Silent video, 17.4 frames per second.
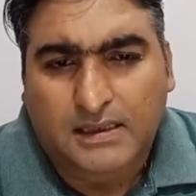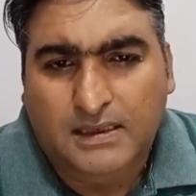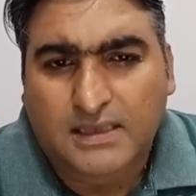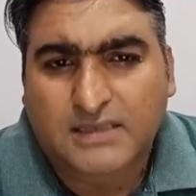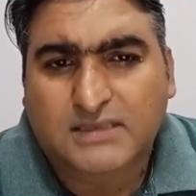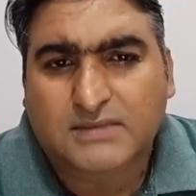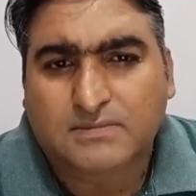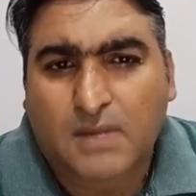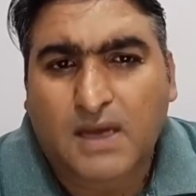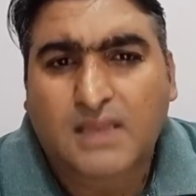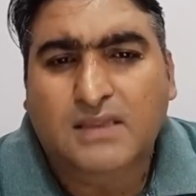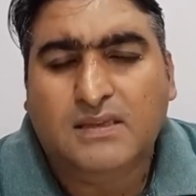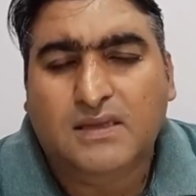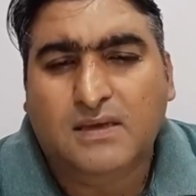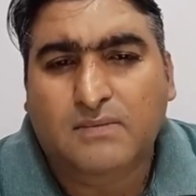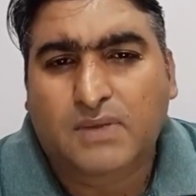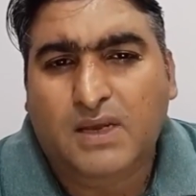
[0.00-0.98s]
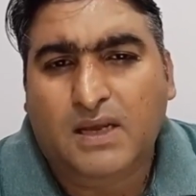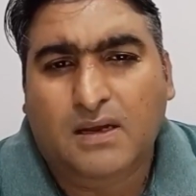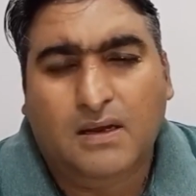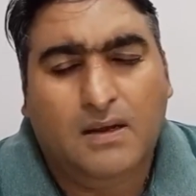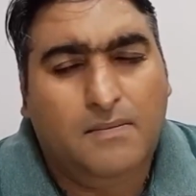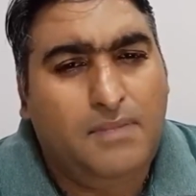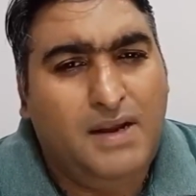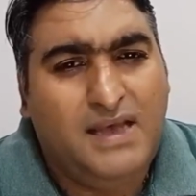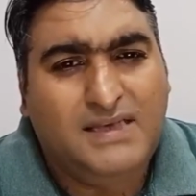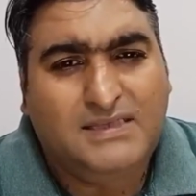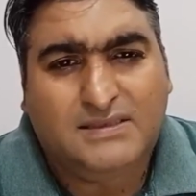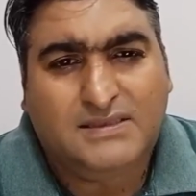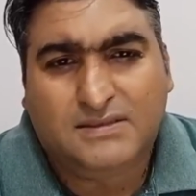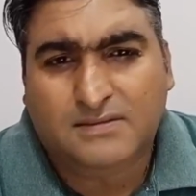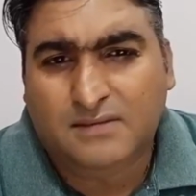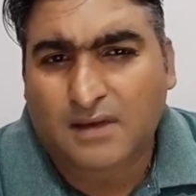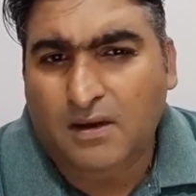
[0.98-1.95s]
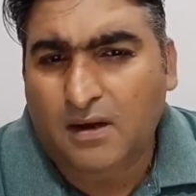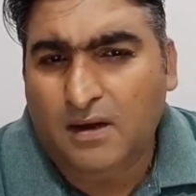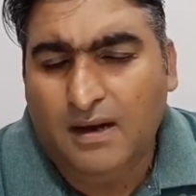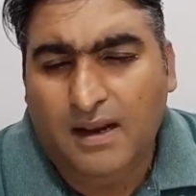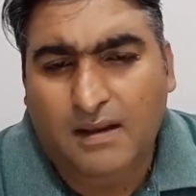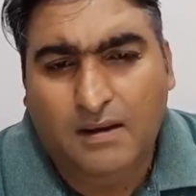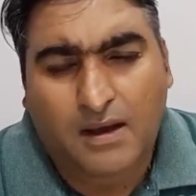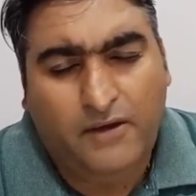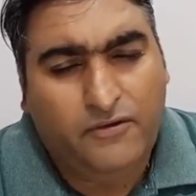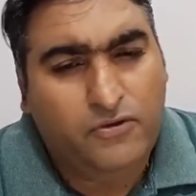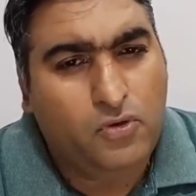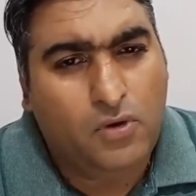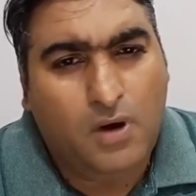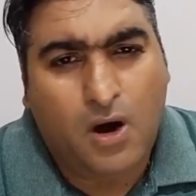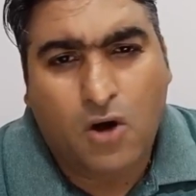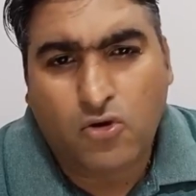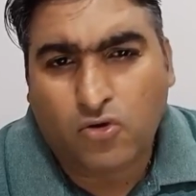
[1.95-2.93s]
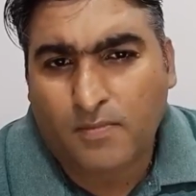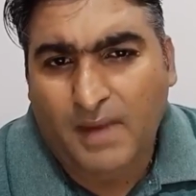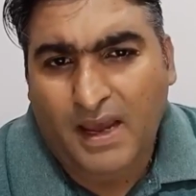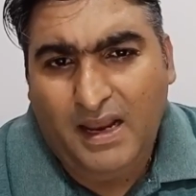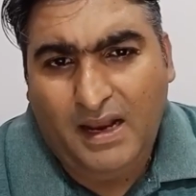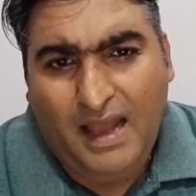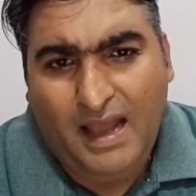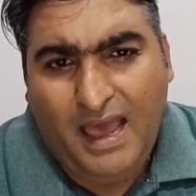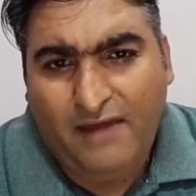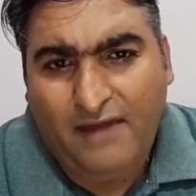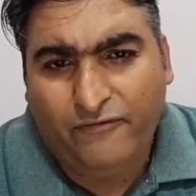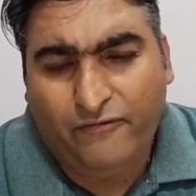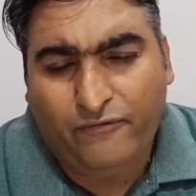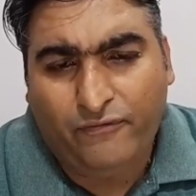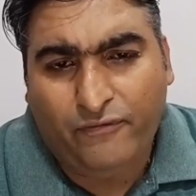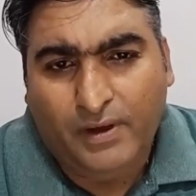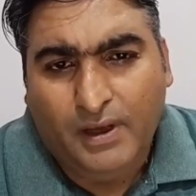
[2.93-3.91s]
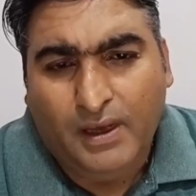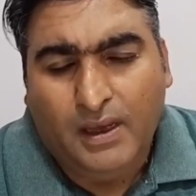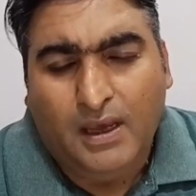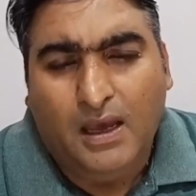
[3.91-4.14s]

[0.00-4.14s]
This month being a blessing throughout my life.